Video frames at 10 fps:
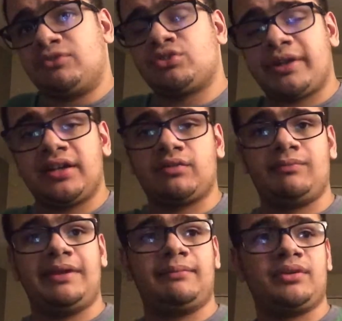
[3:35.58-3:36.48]
trying to
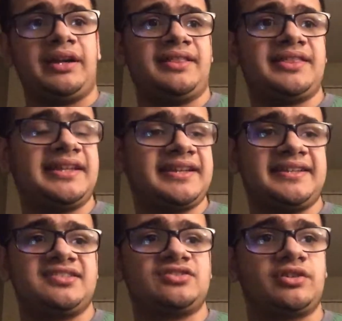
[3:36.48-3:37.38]
remember, I think
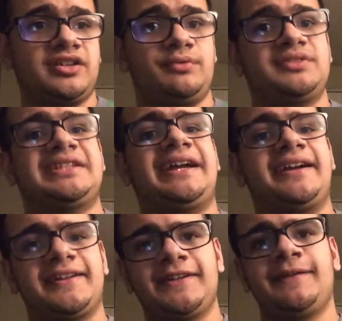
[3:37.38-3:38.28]
it started with
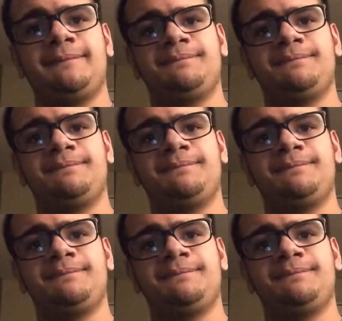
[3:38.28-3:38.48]
Tak,